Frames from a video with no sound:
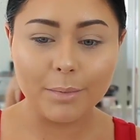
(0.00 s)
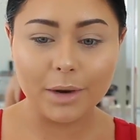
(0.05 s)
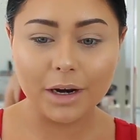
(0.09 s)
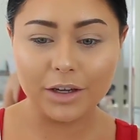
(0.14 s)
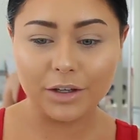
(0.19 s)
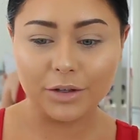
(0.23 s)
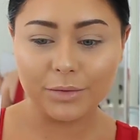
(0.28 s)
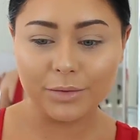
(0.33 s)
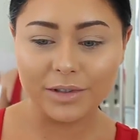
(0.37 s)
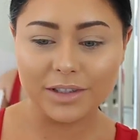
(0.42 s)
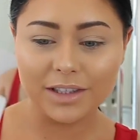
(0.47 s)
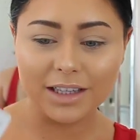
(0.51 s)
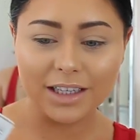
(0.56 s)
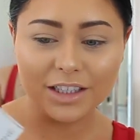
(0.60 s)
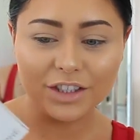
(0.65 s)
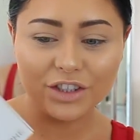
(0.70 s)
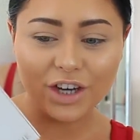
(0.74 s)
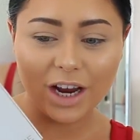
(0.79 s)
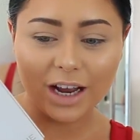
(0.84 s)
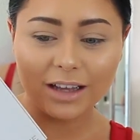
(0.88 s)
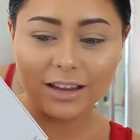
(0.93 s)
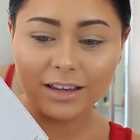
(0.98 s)
I'm gonna use
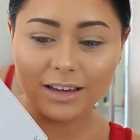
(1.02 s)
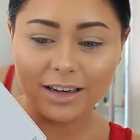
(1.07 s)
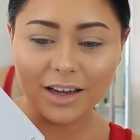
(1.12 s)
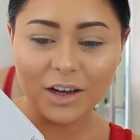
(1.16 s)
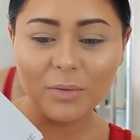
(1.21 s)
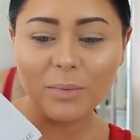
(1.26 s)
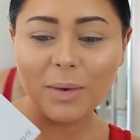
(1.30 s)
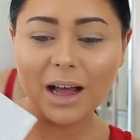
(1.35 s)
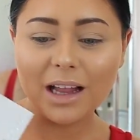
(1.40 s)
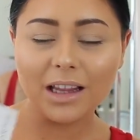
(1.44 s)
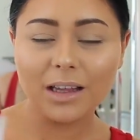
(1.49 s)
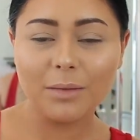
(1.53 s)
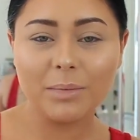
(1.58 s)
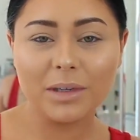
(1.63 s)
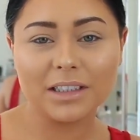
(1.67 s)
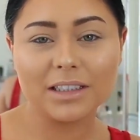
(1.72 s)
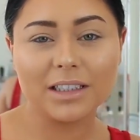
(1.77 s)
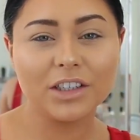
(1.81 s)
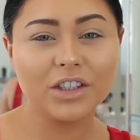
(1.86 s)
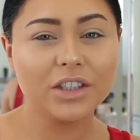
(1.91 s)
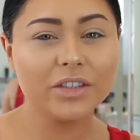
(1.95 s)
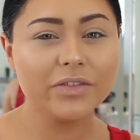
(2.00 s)
the Jaclyn Hill palette
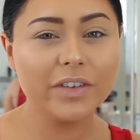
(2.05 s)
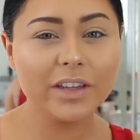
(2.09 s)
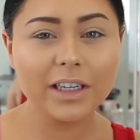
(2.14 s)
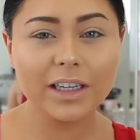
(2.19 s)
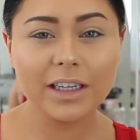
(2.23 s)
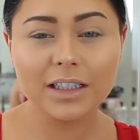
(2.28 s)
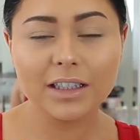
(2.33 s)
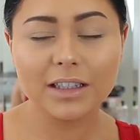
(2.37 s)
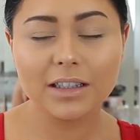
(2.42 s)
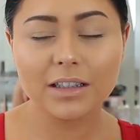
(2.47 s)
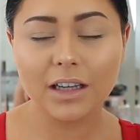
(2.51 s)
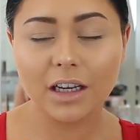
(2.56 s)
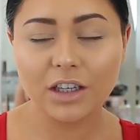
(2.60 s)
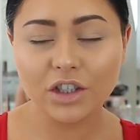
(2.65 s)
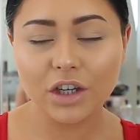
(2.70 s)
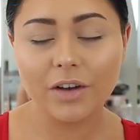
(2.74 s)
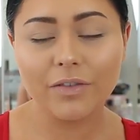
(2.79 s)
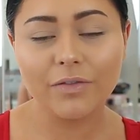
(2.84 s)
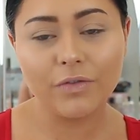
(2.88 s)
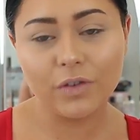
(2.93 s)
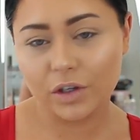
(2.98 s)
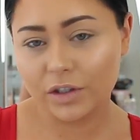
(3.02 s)
because I just feel like it's such
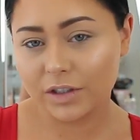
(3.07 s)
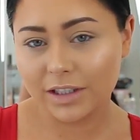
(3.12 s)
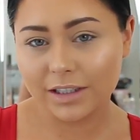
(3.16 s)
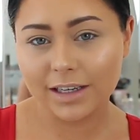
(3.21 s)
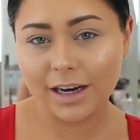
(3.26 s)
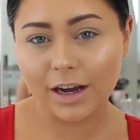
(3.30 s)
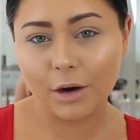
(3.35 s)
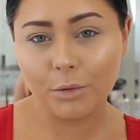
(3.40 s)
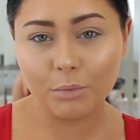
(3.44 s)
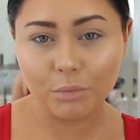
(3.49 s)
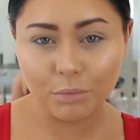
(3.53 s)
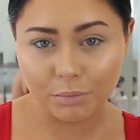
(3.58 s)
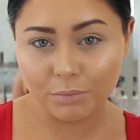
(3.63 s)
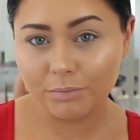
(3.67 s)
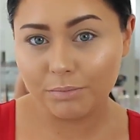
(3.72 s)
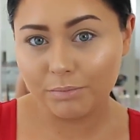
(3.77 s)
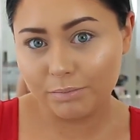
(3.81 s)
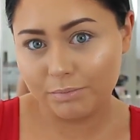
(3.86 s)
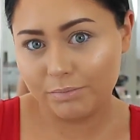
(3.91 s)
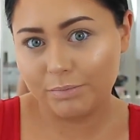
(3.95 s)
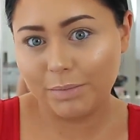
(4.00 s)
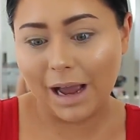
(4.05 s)
a versatile
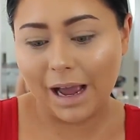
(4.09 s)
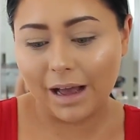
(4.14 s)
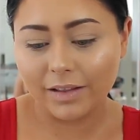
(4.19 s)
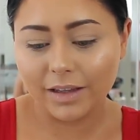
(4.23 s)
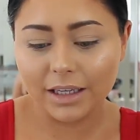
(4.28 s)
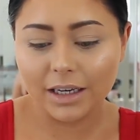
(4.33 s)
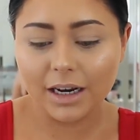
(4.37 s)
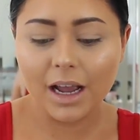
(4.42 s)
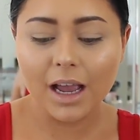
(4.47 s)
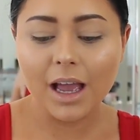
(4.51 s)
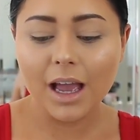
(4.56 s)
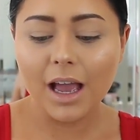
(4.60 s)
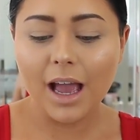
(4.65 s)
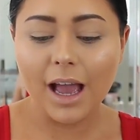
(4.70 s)
palette.